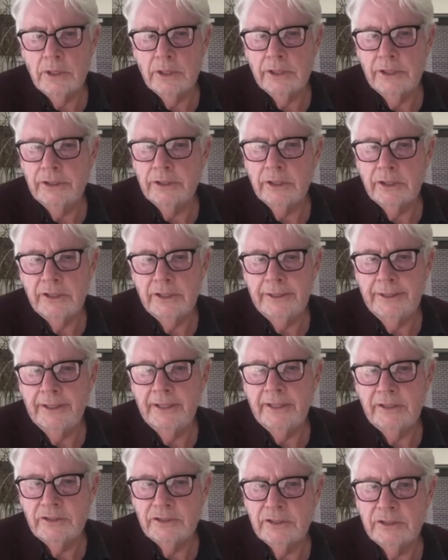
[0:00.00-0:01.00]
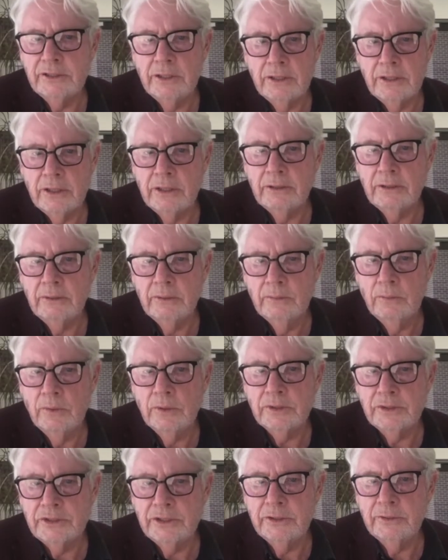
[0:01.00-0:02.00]
You know, you need to know
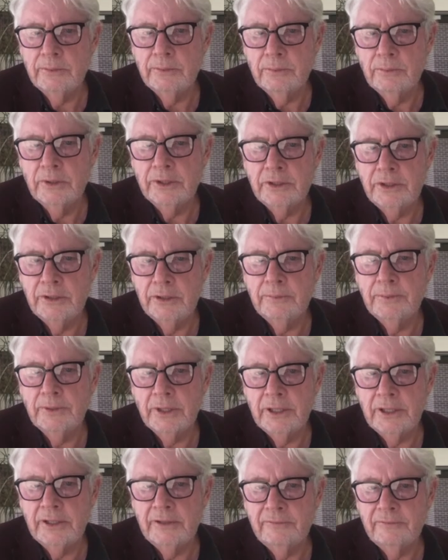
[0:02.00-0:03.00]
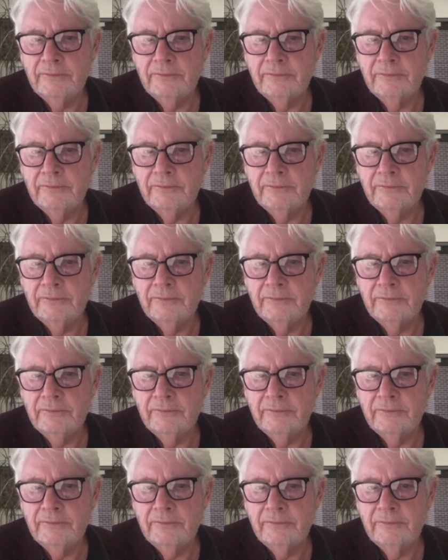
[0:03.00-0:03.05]
what do you believe.